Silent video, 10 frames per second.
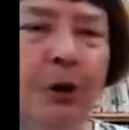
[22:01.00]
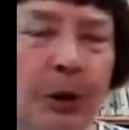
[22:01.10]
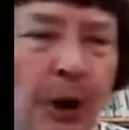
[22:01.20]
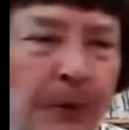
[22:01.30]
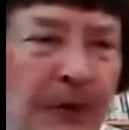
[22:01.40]
too
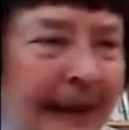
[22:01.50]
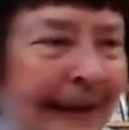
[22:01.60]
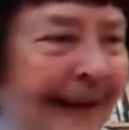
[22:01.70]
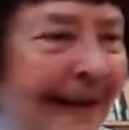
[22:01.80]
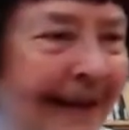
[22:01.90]
close and I
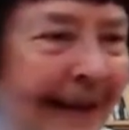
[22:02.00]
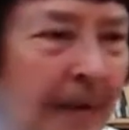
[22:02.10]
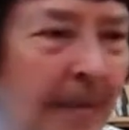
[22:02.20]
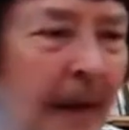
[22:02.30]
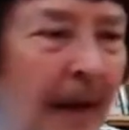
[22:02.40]
didn't thin
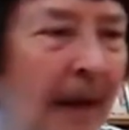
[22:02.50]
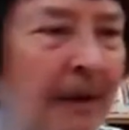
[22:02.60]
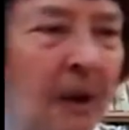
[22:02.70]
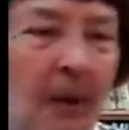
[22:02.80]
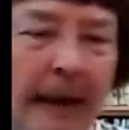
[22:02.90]
them, and
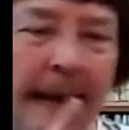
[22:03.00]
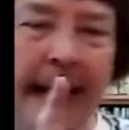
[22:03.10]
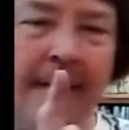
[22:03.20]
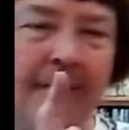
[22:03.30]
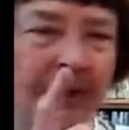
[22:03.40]
so all I
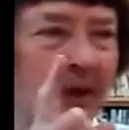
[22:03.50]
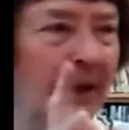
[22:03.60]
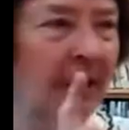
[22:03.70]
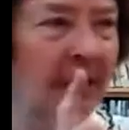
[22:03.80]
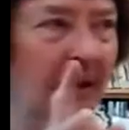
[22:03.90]
have is
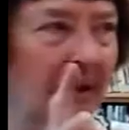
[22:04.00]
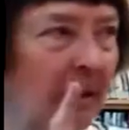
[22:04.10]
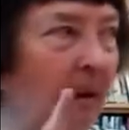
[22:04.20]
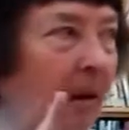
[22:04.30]
skinny little